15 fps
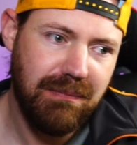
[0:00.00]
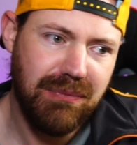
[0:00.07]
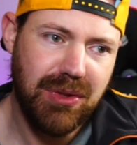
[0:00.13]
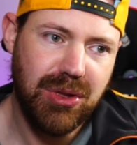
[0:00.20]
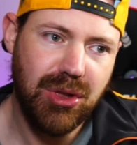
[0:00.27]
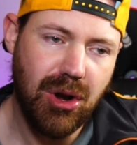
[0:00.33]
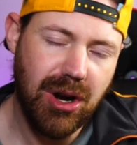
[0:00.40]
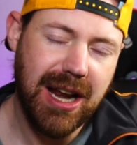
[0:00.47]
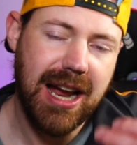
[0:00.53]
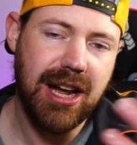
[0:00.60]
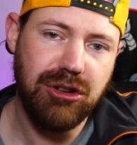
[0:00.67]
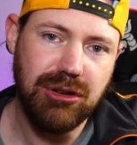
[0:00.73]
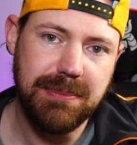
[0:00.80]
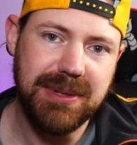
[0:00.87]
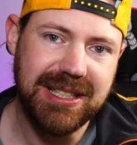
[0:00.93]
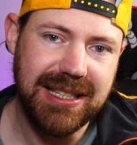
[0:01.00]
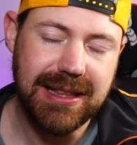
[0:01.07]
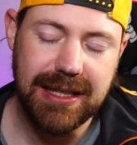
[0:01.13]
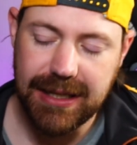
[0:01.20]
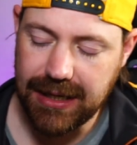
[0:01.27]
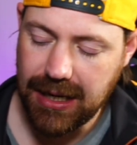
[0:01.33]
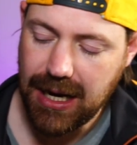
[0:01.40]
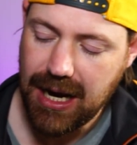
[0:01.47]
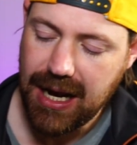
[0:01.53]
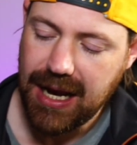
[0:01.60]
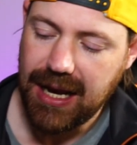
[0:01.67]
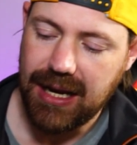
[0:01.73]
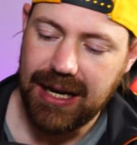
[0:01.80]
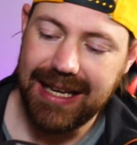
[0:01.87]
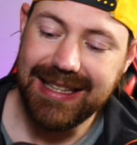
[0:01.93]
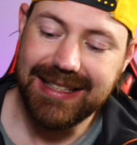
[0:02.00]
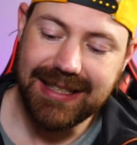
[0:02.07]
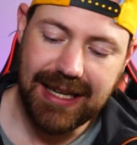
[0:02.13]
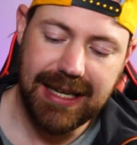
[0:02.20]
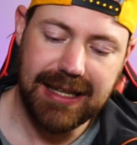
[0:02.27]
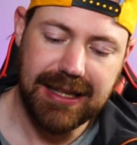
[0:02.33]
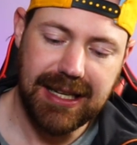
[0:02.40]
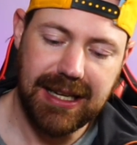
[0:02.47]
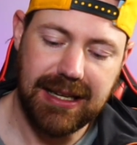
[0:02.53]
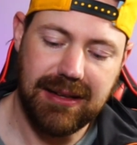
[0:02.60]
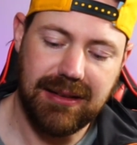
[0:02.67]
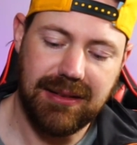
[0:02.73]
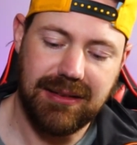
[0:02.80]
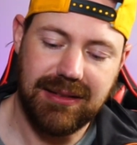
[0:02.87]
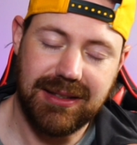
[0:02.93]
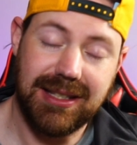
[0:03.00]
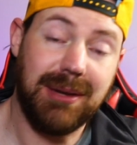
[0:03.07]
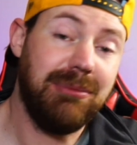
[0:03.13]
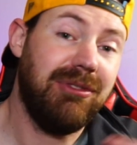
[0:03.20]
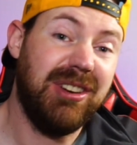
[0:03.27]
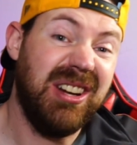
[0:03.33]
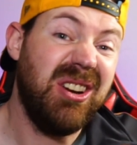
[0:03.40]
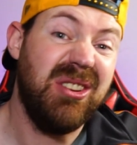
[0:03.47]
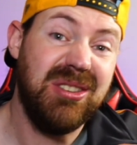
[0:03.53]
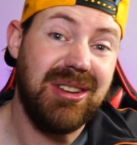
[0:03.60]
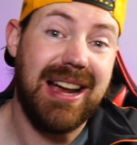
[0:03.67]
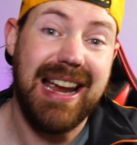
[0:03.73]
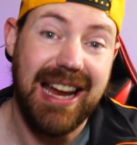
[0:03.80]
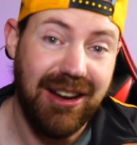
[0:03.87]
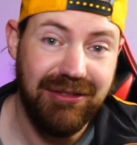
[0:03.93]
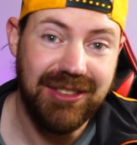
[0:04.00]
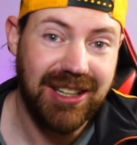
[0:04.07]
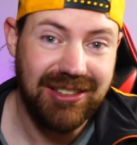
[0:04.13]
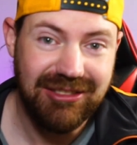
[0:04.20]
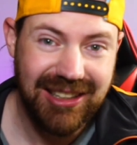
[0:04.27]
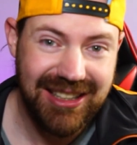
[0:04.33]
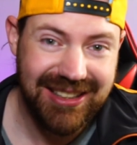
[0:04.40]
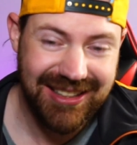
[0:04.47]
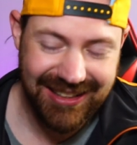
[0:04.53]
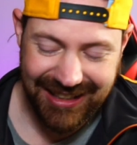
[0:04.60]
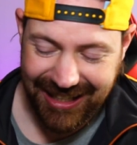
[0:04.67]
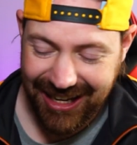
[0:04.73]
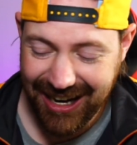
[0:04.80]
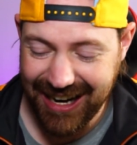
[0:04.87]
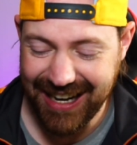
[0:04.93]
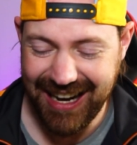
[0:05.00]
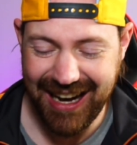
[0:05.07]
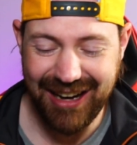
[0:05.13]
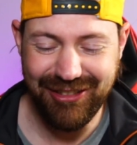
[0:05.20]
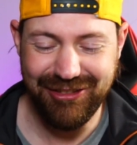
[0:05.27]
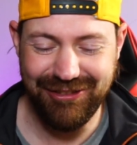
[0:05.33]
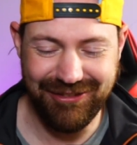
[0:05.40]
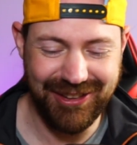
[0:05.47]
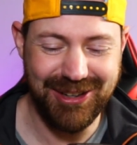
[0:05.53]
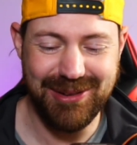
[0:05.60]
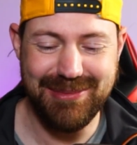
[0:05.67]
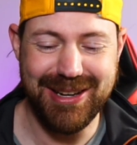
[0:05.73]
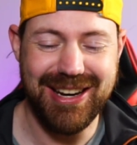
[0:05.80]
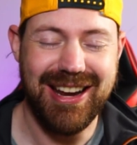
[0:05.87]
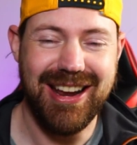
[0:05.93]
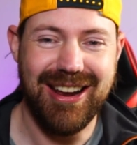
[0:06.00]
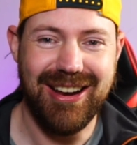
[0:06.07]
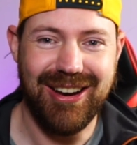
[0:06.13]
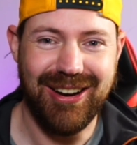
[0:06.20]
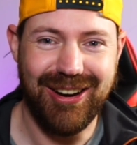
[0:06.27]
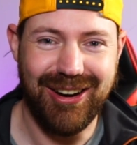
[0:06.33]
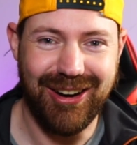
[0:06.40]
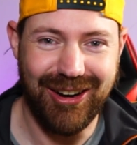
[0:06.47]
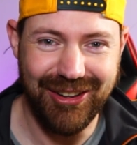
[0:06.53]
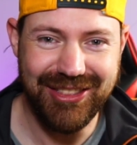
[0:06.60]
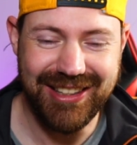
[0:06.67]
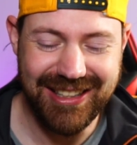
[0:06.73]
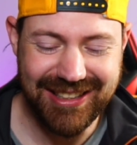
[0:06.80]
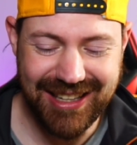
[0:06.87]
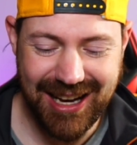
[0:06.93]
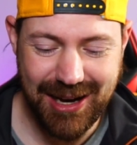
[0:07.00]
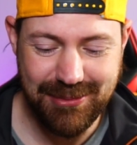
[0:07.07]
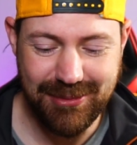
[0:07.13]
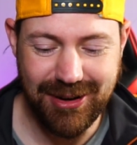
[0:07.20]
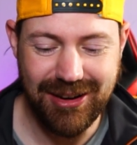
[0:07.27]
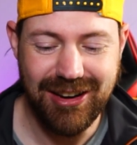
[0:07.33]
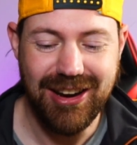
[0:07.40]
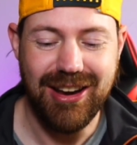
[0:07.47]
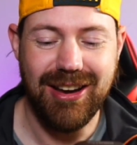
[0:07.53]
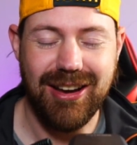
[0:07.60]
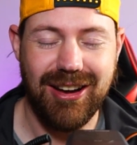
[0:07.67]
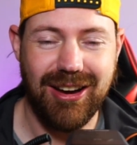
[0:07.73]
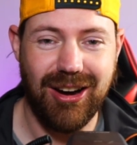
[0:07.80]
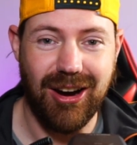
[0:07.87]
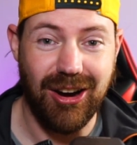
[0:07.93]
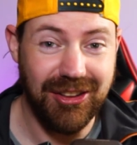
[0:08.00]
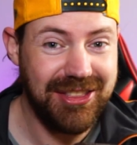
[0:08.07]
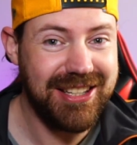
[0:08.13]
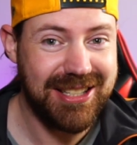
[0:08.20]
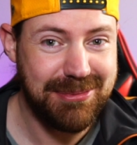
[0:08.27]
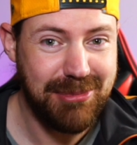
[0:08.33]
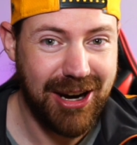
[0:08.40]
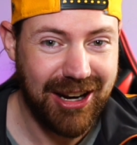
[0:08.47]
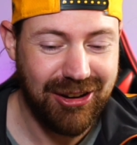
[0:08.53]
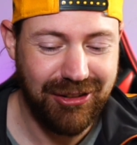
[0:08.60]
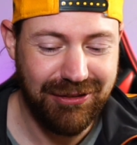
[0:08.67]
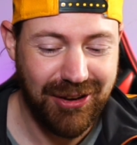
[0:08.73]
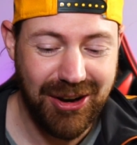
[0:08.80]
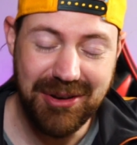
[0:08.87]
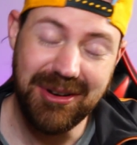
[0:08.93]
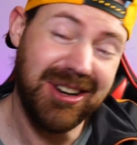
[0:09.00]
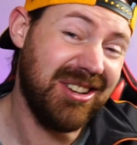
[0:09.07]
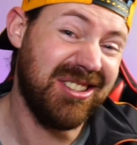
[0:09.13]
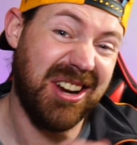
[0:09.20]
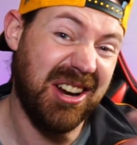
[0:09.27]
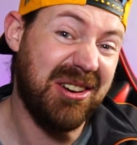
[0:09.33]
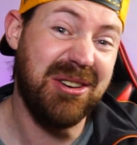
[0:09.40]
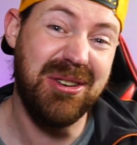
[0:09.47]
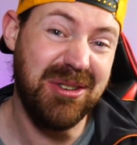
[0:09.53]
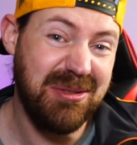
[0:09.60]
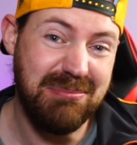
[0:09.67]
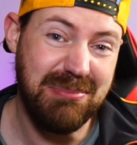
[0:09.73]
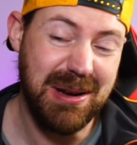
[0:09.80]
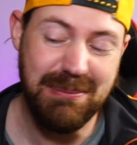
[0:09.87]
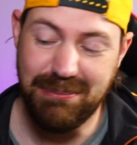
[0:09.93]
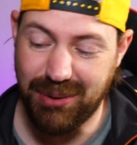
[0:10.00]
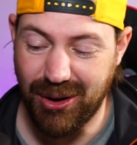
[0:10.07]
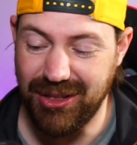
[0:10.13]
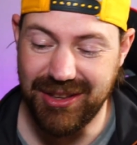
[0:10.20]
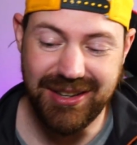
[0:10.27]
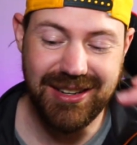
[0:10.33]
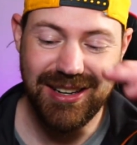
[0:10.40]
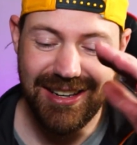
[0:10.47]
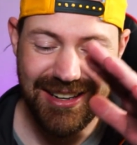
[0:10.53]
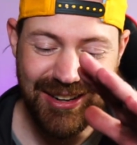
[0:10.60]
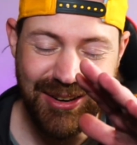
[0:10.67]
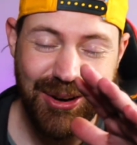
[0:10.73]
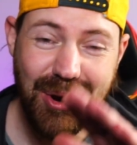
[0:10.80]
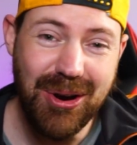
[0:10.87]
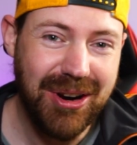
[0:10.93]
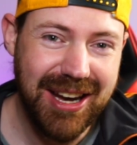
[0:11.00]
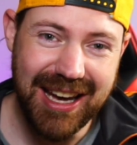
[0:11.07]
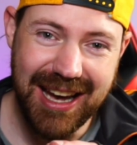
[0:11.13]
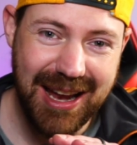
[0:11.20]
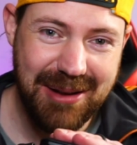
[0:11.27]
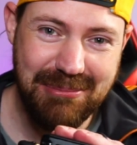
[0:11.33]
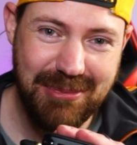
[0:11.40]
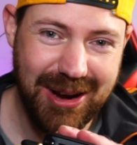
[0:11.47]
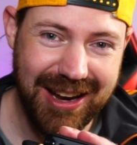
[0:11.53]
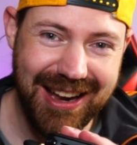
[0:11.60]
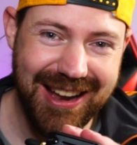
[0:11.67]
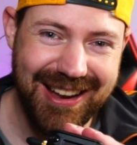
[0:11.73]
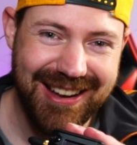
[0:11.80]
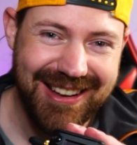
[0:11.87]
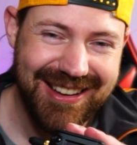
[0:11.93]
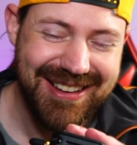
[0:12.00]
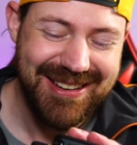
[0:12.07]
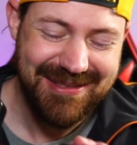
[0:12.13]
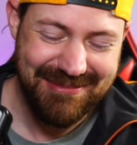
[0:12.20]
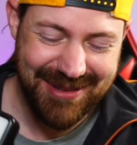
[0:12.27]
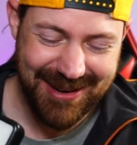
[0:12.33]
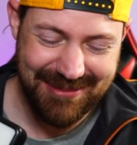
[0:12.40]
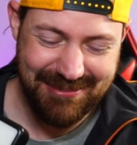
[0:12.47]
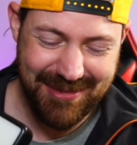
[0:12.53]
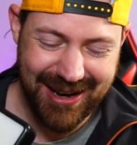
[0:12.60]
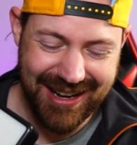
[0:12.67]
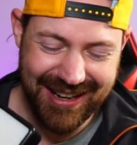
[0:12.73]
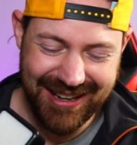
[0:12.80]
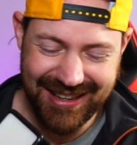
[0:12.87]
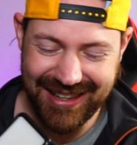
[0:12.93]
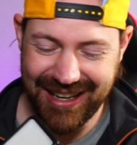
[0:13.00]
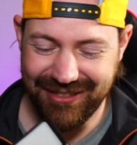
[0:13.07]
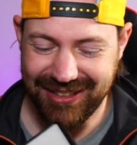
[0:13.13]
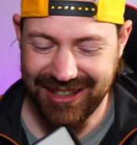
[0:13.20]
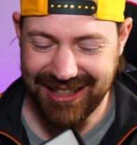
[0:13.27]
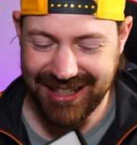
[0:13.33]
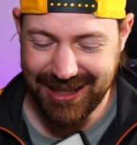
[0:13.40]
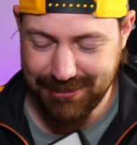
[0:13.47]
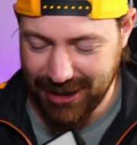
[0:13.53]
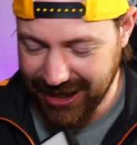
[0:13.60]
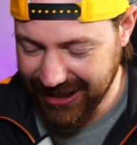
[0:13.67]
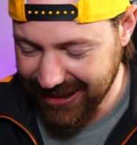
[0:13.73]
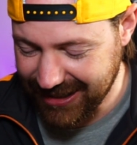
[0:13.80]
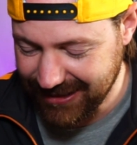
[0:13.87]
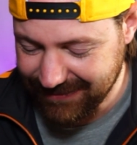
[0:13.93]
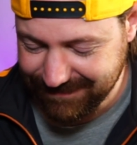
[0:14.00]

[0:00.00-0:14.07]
not 100% there. In saying that, some videos I have done recently, I have filmed on this camera, on this microphone, because I couldn't be bothered hooking up my lavalier mic.